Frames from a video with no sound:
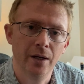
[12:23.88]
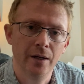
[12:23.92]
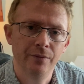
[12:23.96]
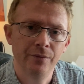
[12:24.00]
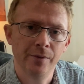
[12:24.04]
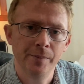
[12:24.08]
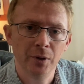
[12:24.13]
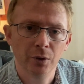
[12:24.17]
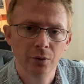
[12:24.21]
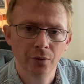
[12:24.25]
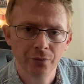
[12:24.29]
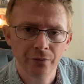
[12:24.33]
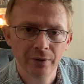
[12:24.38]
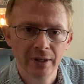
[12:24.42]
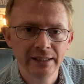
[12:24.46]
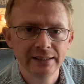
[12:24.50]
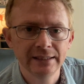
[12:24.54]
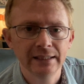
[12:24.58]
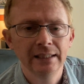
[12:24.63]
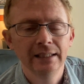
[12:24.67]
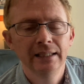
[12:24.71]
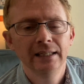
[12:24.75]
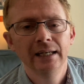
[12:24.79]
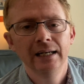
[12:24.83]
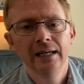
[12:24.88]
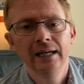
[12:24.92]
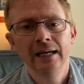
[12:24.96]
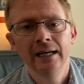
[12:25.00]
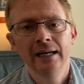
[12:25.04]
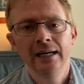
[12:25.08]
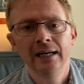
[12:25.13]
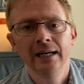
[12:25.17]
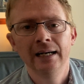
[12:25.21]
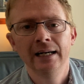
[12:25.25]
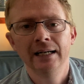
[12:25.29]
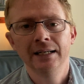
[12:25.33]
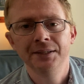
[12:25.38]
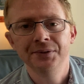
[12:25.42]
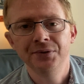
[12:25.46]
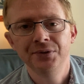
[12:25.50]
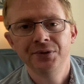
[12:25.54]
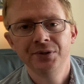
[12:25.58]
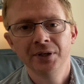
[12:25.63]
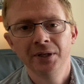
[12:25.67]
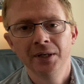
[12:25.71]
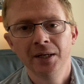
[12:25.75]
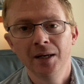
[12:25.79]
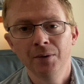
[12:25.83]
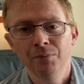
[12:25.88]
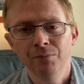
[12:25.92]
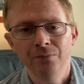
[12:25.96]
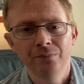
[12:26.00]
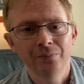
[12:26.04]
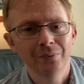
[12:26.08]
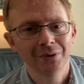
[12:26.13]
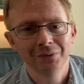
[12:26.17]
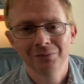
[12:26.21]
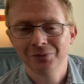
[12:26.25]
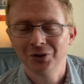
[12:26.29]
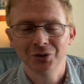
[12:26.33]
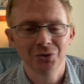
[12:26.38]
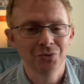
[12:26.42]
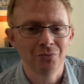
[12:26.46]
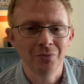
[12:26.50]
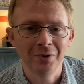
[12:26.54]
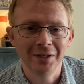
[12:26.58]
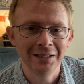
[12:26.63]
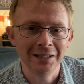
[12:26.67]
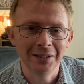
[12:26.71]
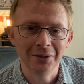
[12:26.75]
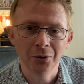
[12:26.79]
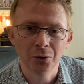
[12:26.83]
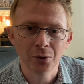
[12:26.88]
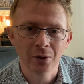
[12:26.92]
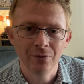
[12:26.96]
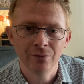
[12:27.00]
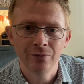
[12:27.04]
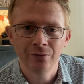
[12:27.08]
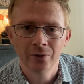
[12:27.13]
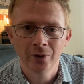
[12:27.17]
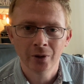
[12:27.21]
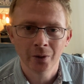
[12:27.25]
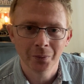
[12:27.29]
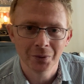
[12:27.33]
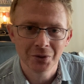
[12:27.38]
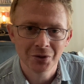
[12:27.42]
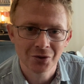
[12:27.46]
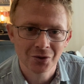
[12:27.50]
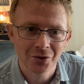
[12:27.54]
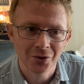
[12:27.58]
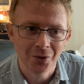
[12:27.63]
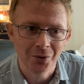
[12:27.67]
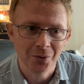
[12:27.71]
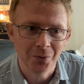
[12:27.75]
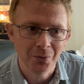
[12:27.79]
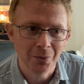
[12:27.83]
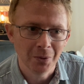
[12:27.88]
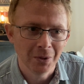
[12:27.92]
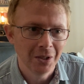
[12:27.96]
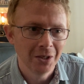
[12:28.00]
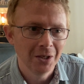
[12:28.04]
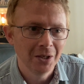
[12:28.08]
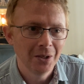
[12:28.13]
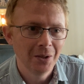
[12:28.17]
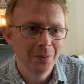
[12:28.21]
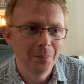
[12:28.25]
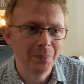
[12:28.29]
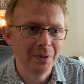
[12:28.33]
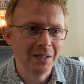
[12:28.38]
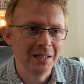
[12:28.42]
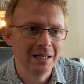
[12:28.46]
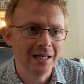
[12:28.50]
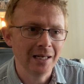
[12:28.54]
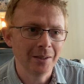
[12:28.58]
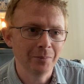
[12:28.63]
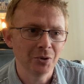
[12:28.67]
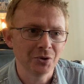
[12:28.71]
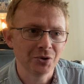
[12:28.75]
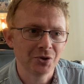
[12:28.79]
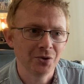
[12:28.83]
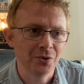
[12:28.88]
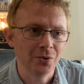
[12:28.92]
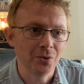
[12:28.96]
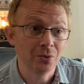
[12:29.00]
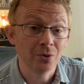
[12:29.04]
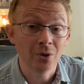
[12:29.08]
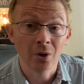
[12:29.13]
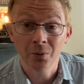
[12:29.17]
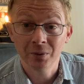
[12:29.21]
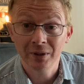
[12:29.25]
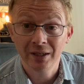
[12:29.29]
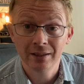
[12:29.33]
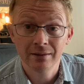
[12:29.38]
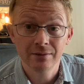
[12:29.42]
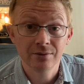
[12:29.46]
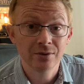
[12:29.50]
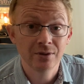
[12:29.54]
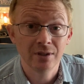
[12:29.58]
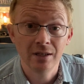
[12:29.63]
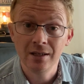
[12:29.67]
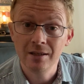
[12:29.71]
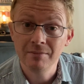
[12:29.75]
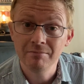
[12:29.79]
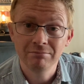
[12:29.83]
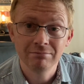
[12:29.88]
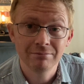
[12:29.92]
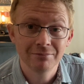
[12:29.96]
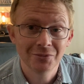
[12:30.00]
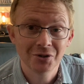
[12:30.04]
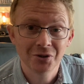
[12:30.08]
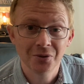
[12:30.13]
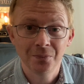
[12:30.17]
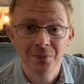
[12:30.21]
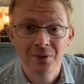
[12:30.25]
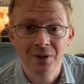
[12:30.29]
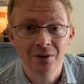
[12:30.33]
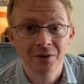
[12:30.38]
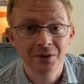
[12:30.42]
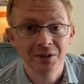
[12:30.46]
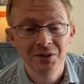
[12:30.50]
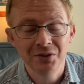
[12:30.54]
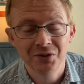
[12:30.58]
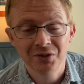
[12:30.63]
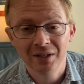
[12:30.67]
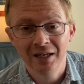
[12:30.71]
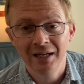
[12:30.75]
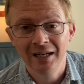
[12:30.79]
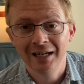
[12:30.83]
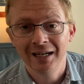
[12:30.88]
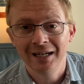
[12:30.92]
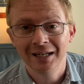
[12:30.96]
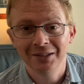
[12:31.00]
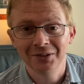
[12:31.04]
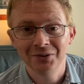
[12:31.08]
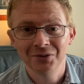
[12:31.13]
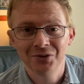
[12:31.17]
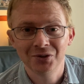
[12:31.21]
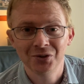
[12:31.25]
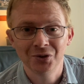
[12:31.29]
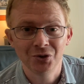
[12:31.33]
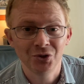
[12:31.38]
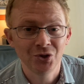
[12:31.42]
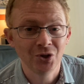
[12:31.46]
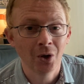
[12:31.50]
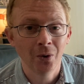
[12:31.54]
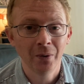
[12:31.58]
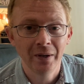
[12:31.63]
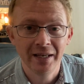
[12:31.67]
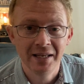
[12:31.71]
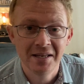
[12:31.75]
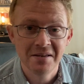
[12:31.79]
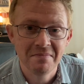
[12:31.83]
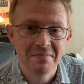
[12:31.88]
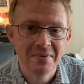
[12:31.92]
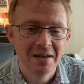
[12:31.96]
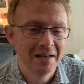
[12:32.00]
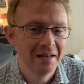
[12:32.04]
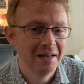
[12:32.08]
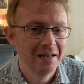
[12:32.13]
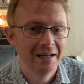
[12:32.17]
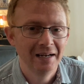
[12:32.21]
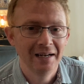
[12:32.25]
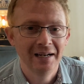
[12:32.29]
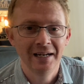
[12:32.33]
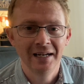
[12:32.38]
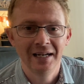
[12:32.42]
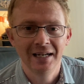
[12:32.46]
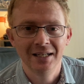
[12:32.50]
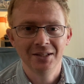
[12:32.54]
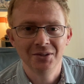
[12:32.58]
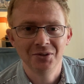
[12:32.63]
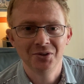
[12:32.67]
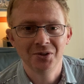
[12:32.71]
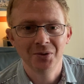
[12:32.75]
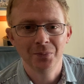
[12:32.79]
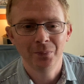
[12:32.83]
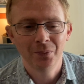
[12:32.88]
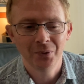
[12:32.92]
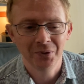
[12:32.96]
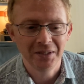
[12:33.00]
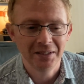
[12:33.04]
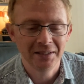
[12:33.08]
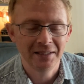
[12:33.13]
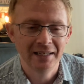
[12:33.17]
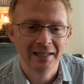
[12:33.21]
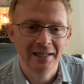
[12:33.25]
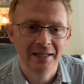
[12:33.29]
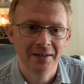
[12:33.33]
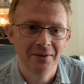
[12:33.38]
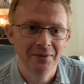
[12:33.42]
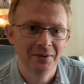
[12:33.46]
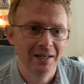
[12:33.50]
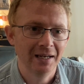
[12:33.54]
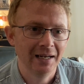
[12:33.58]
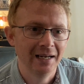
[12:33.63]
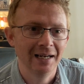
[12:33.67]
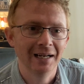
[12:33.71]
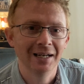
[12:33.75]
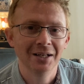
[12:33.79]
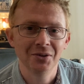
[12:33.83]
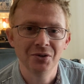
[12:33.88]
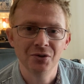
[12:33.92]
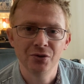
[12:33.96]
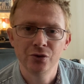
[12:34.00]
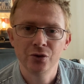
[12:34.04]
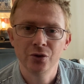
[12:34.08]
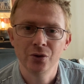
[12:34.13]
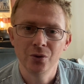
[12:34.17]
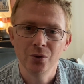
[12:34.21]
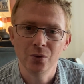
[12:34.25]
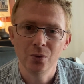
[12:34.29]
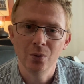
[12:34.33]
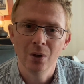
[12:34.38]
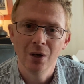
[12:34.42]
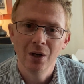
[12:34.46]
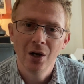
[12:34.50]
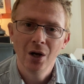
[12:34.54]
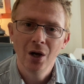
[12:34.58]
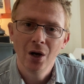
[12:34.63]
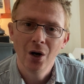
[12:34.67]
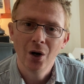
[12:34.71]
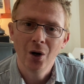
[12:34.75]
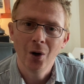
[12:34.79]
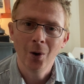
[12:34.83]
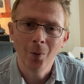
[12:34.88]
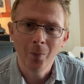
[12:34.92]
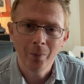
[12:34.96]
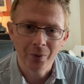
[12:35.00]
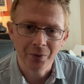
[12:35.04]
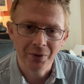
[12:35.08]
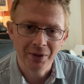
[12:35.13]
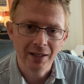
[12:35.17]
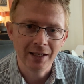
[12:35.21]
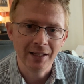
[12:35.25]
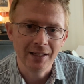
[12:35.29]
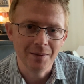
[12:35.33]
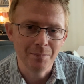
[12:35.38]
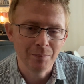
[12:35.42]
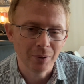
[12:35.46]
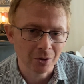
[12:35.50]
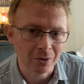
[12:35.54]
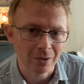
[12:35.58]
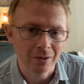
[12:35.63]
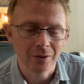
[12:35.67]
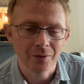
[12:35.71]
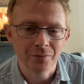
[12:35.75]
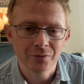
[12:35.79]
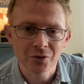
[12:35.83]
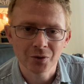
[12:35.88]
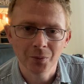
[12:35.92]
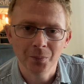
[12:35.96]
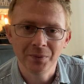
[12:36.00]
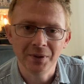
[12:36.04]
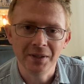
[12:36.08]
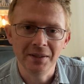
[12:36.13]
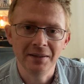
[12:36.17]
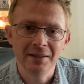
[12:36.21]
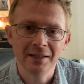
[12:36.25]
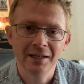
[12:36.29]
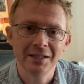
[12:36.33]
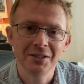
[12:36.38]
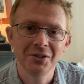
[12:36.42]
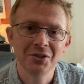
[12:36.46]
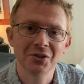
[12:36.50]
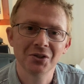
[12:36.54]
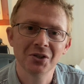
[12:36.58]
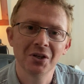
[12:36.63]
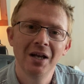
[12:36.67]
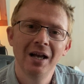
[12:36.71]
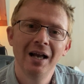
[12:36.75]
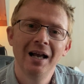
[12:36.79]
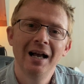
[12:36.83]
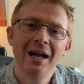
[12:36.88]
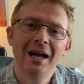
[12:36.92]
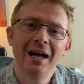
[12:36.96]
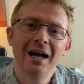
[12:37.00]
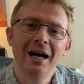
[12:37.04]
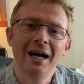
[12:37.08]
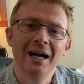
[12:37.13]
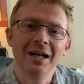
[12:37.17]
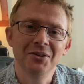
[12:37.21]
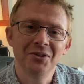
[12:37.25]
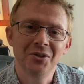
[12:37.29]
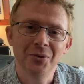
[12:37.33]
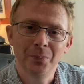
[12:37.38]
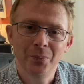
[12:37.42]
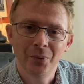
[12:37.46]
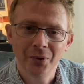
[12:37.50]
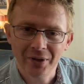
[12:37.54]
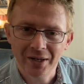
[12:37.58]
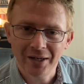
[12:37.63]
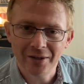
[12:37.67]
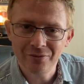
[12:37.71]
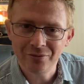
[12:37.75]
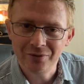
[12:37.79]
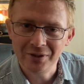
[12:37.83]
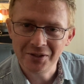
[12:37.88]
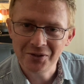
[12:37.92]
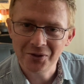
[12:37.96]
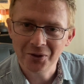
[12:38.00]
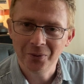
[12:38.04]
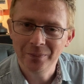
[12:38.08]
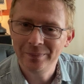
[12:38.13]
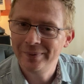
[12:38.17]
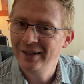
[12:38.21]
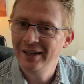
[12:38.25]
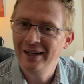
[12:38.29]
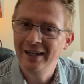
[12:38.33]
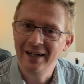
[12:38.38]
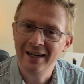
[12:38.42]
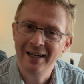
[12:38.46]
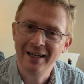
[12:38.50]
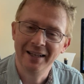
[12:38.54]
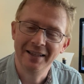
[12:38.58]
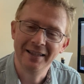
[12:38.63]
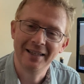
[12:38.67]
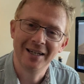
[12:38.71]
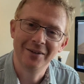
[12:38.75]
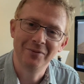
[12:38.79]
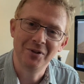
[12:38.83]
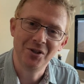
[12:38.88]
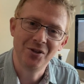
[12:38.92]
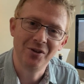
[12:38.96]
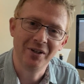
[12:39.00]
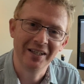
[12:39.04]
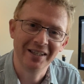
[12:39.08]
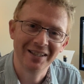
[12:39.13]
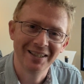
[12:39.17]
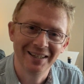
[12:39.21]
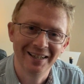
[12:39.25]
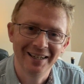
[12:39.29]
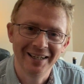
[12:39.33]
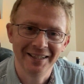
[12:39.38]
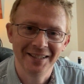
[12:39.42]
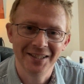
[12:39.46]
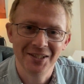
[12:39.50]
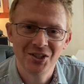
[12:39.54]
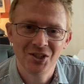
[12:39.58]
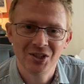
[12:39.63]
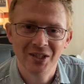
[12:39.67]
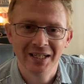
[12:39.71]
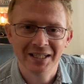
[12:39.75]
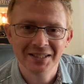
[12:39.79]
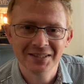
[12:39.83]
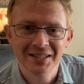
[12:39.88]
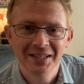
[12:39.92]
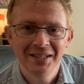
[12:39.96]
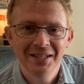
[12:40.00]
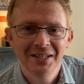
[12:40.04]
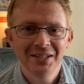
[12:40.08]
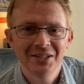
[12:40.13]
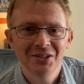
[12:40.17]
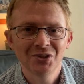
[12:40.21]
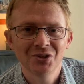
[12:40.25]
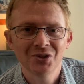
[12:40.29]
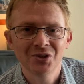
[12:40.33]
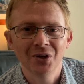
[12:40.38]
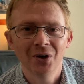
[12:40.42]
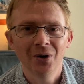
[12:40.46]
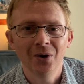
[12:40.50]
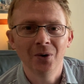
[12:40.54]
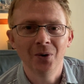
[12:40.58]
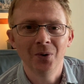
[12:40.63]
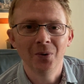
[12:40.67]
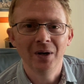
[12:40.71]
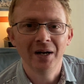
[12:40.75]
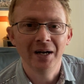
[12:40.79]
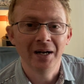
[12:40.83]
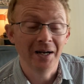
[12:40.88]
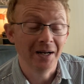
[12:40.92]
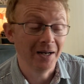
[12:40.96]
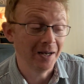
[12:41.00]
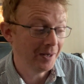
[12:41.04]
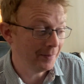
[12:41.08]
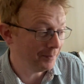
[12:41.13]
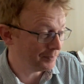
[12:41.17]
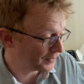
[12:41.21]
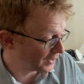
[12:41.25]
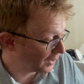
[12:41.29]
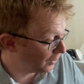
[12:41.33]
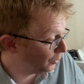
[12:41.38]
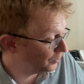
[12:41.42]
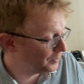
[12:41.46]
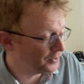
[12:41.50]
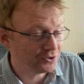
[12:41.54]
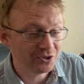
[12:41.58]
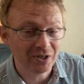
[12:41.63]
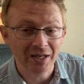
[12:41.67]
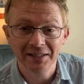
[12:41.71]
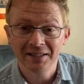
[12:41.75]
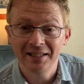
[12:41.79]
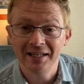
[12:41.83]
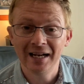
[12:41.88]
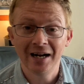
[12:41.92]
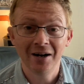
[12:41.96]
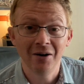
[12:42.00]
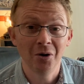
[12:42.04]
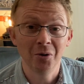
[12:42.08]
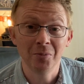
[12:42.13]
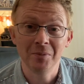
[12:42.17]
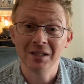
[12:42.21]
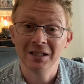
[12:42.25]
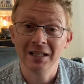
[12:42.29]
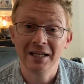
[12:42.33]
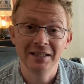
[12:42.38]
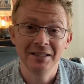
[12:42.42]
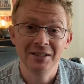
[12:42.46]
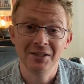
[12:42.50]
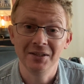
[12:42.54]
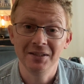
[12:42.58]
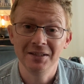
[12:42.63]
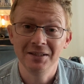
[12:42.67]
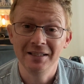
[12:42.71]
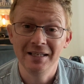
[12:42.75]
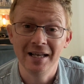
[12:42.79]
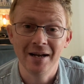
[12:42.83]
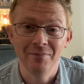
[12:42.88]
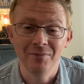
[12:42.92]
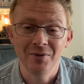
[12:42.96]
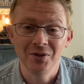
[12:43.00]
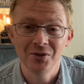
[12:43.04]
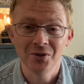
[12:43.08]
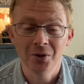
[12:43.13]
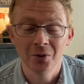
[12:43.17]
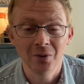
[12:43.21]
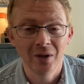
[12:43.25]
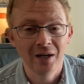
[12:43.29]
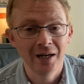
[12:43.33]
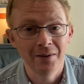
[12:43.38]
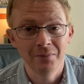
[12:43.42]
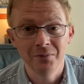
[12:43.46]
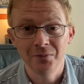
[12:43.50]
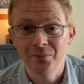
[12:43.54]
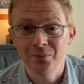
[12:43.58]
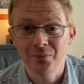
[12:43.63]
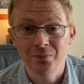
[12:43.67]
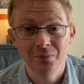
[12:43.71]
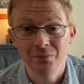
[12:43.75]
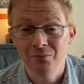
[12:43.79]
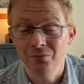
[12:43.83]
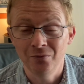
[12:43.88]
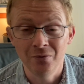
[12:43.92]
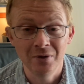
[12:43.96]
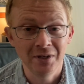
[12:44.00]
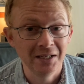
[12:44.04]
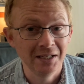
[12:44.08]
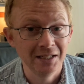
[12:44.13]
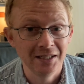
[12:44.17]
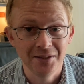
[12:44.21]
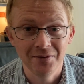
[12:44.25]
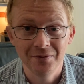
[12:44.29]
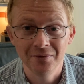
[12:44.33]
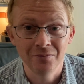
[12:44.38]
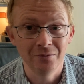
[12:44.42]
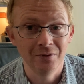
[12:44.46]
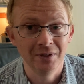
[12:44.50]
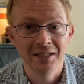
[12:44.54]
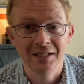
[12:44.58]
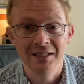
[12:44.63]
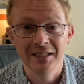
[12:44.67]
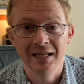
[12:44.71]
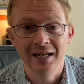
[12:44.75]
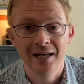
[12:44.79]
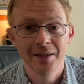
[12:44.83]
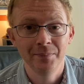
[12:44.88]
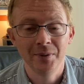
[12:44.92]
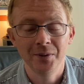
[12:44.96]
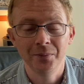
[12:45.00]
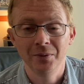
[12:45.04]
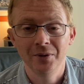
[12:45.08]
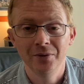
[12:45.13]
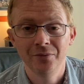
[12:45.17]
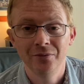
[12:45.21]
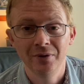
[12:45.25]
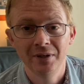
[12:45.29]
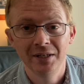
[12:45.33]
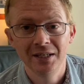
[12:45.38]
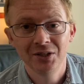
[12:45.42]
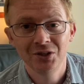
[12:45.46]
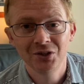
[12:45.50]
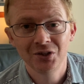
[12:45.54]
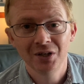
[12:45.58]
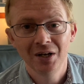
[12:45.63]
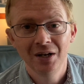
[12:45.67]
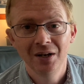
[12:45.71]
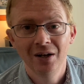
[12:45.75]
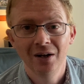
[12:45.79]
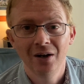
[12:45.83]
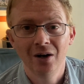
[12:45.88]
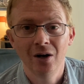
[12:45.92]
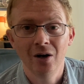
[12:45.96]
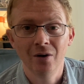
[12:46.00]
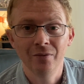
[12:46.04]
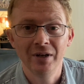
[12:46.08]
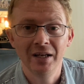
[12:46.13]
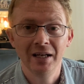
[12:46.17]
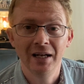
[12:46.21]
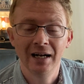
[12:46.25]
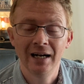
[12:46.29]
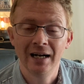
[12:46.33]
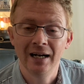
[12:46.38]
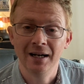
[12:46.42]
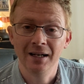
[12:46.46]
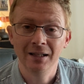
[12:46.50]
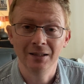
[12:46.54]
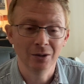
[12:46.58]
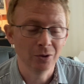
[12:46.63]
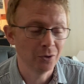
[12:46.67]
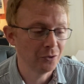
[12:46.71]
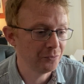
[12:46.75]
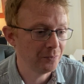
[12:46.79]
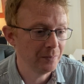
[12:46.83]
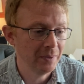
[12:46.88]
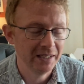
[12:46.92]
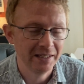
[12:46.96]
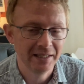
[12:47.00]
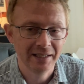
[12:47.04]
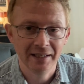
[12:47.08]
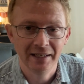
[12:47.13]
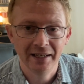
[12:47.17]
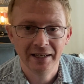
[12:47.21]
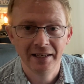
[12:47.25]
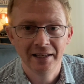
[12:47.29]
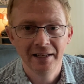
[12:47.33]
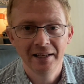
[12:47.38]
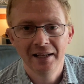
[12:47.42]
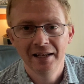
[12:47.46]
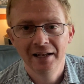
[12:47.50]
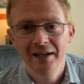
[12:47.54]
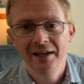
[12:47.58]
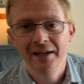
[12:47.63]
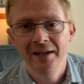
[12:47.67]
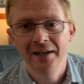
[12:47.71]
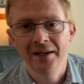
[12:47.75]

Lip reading: from my Uncle Fred, and I'm just really looking forward to being able to go down and see him, to be honest, and to show it in and to put it down and to open a bottle of something nice and to put our feet up and have a drink and a chat. So I hope you checked it out. I hope you liked the end result. I'm really, really happy with the finish of it. I love making it.